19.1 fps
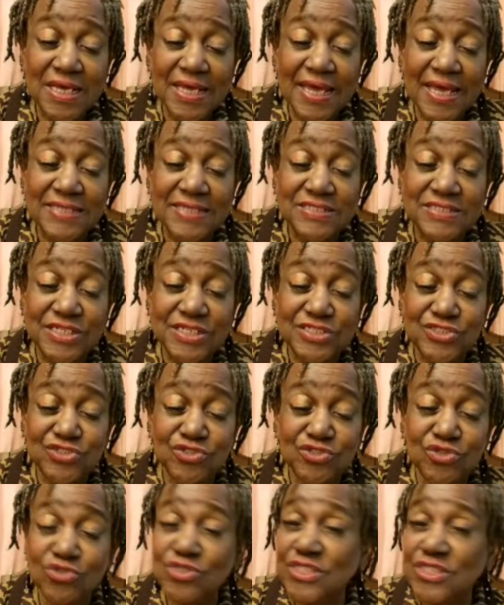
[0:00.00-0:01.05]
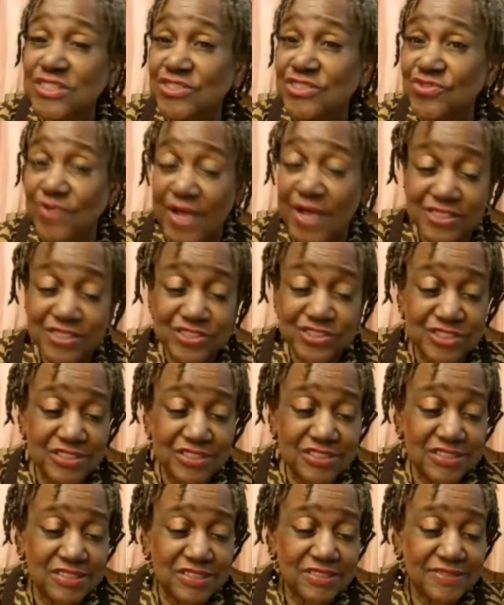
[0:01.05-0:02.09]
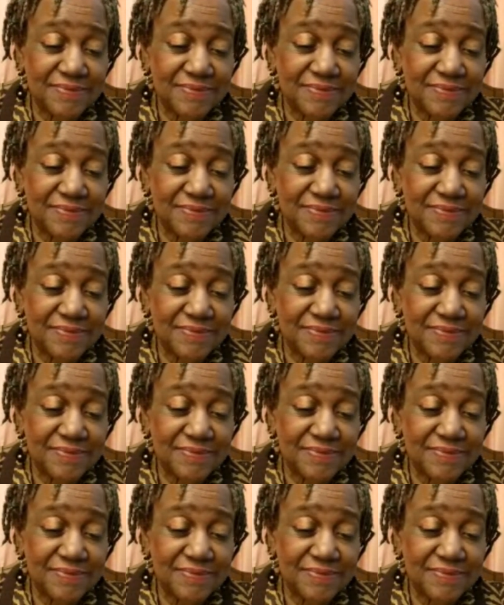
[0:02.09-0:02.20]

and digital distractions.